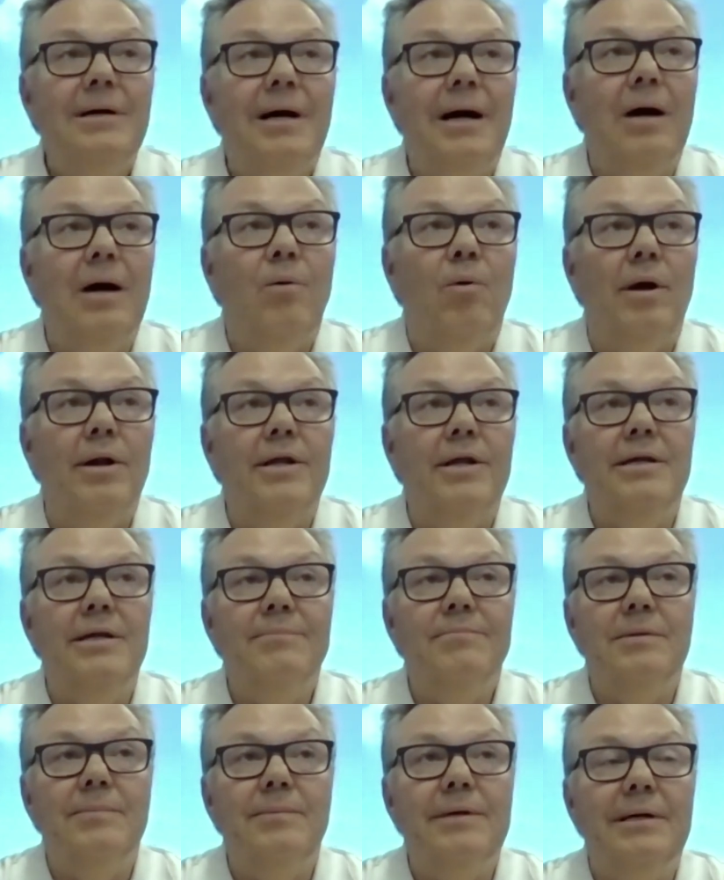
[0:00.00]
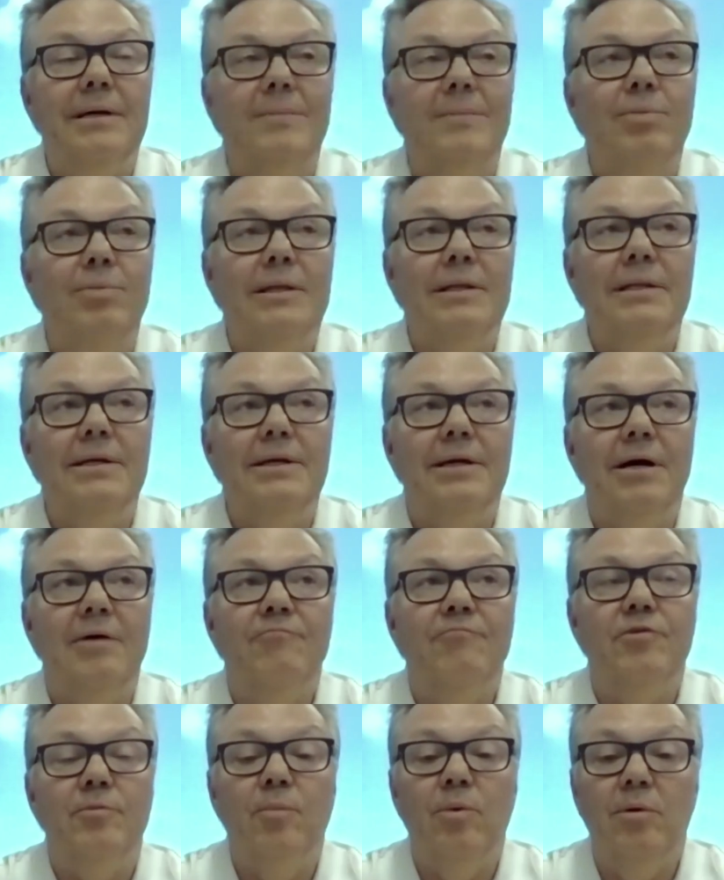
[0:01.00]
I wanted him to be completely
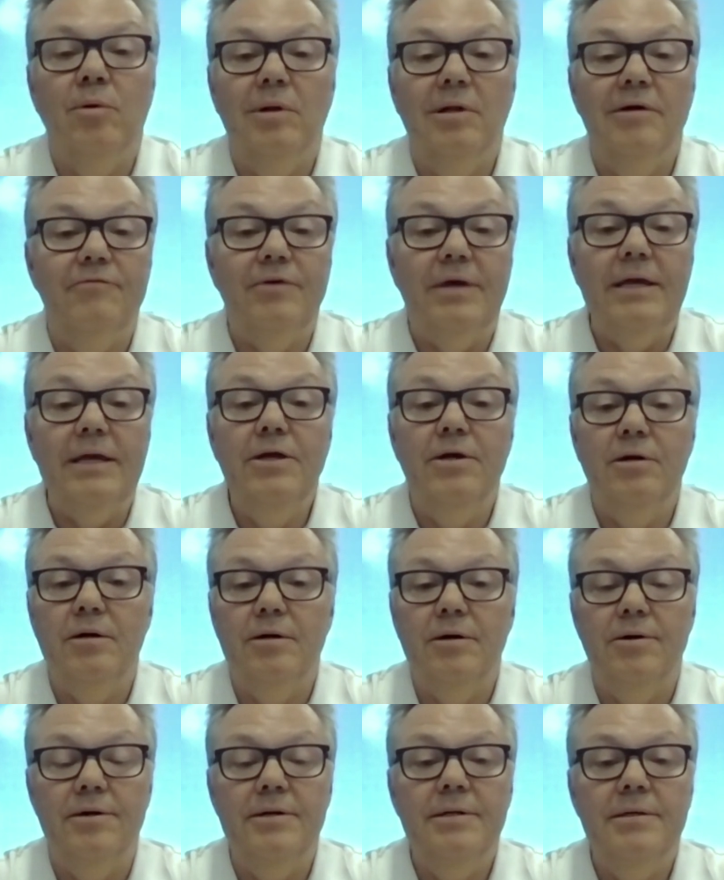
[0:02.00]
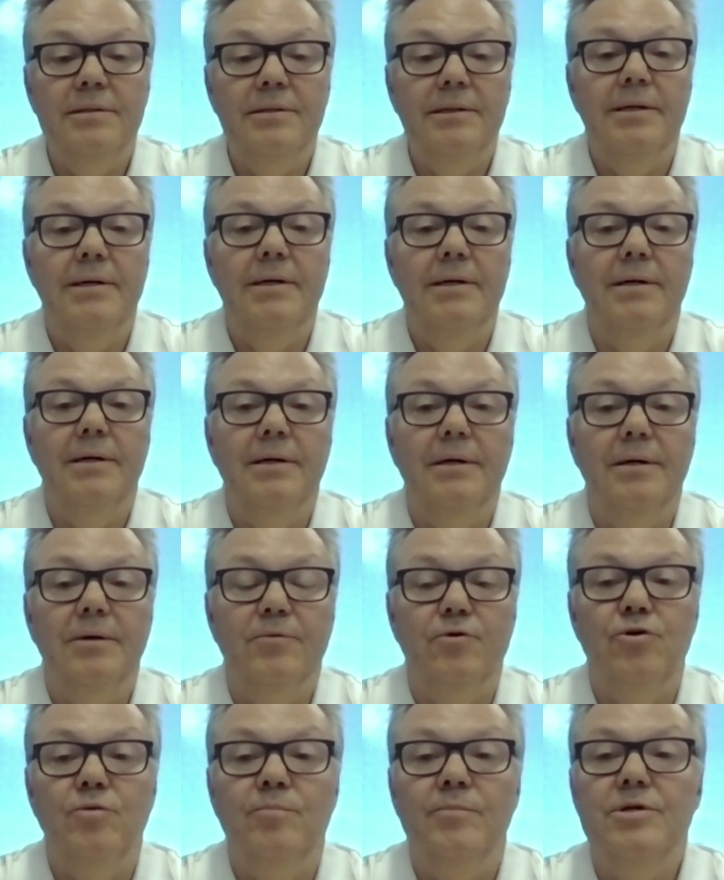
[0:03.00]
comfortable if he heard uh,
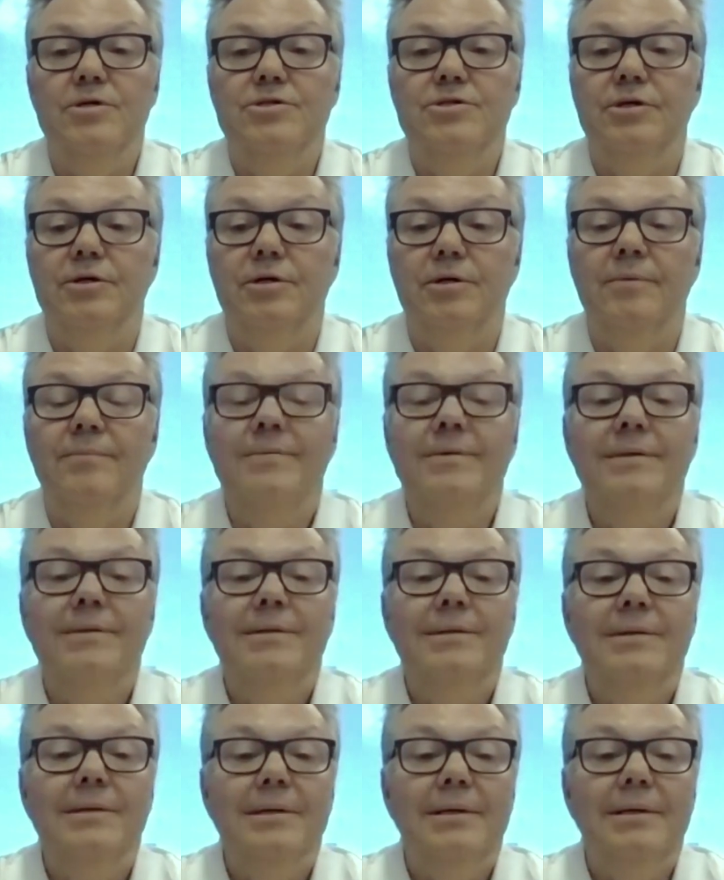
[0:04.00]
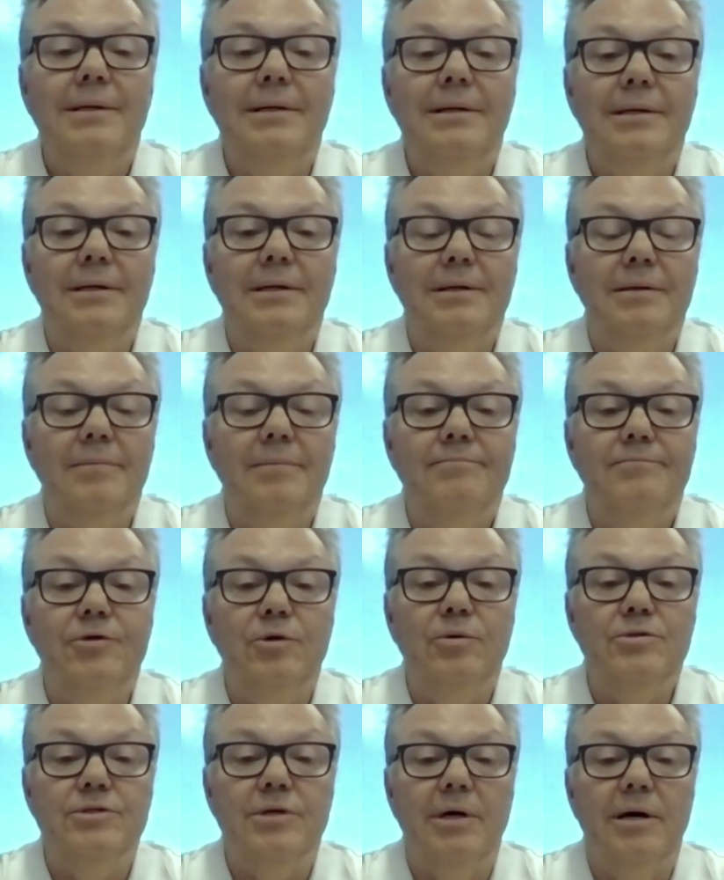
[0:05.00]
rumors or uh, you
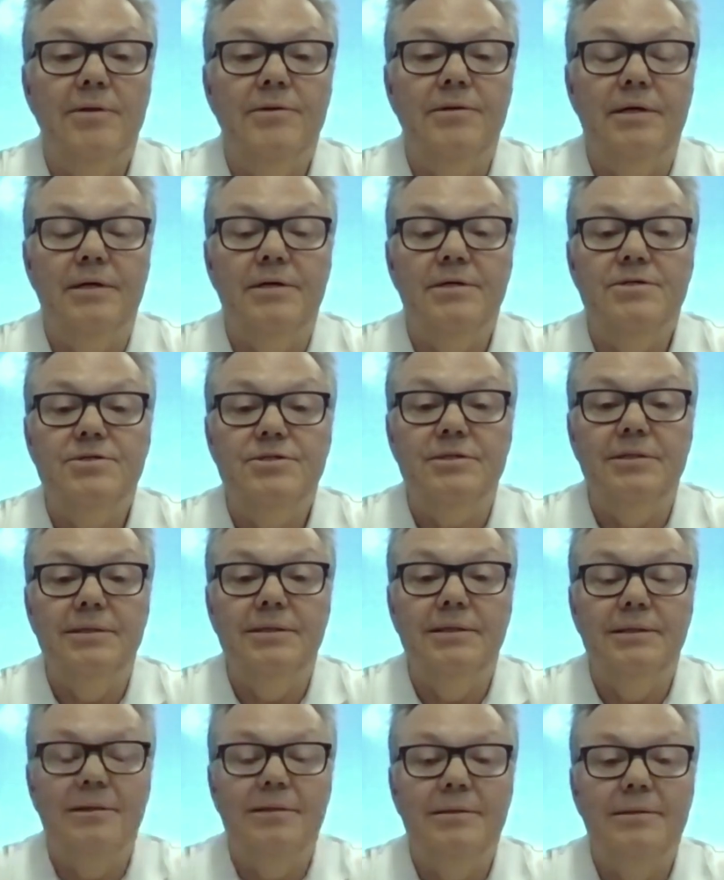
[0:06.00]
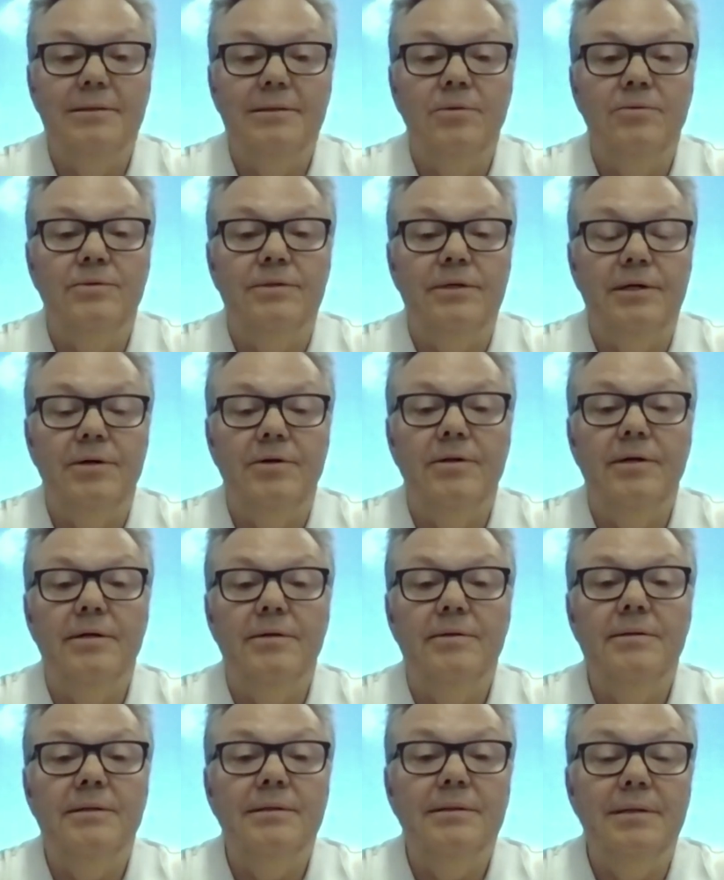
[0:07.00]
know saw things uh, out there
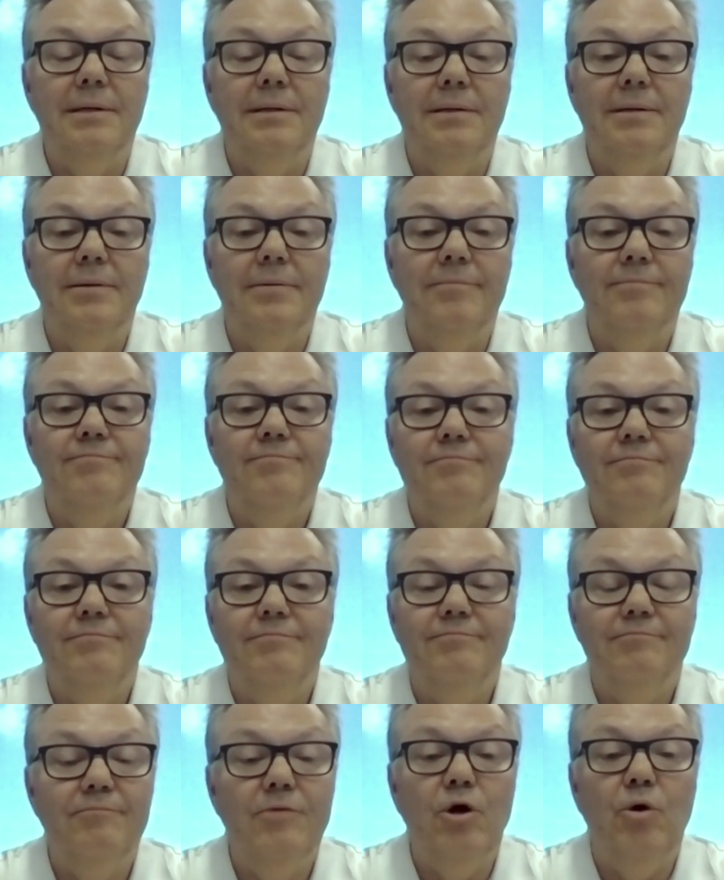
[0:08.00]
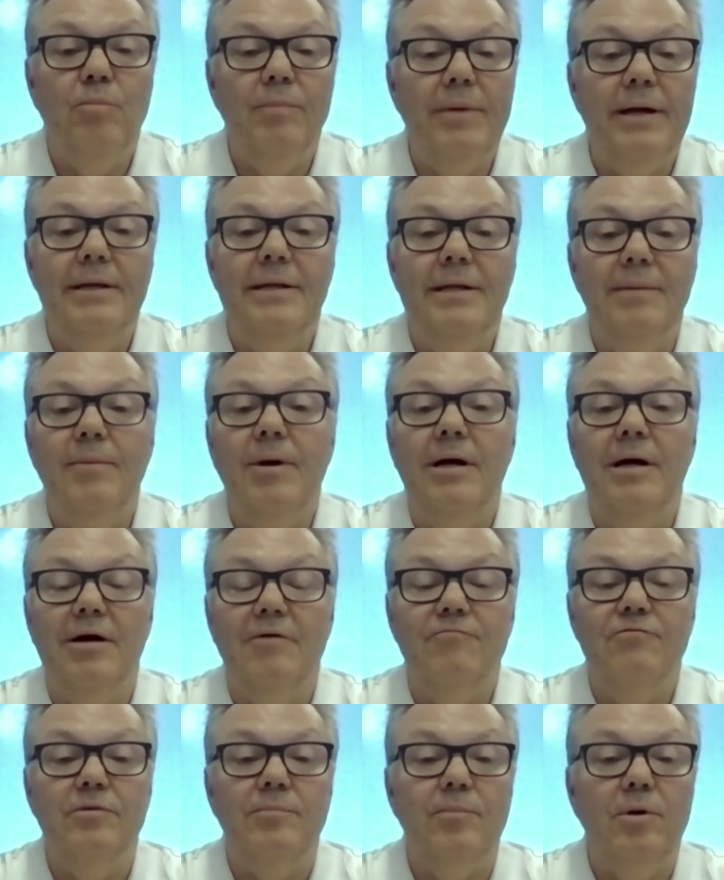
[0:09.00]
that uh, you know made him
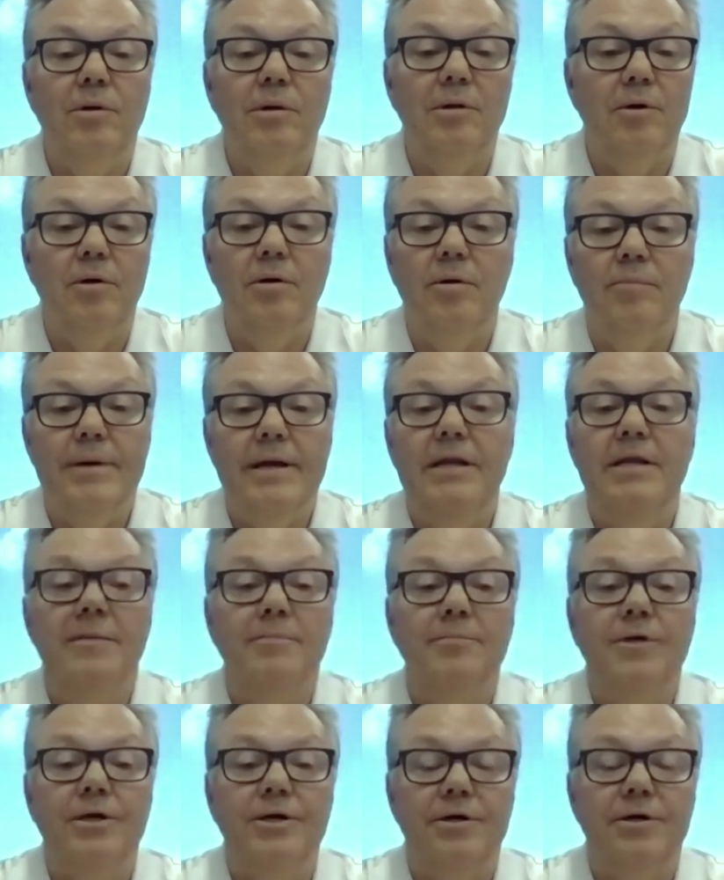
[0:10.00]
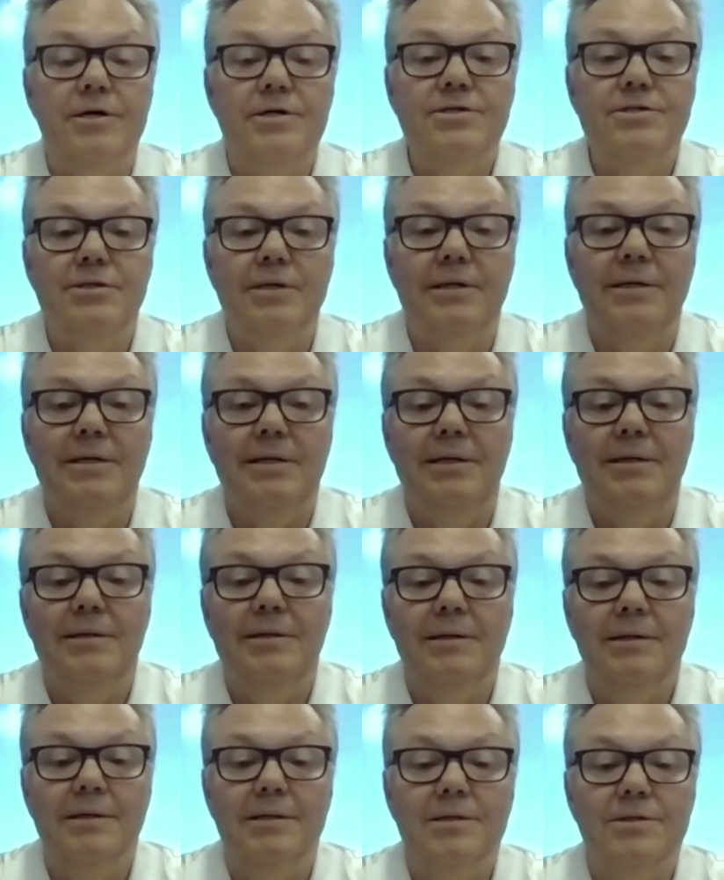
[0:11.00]
uncomfortable or made him curious. That
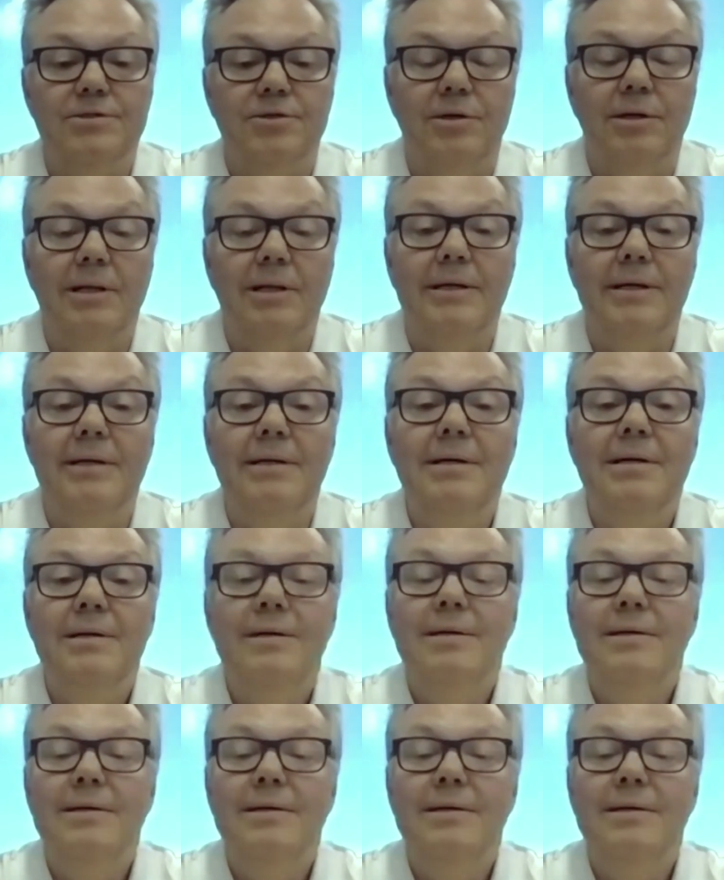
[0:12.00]
he uh, certainly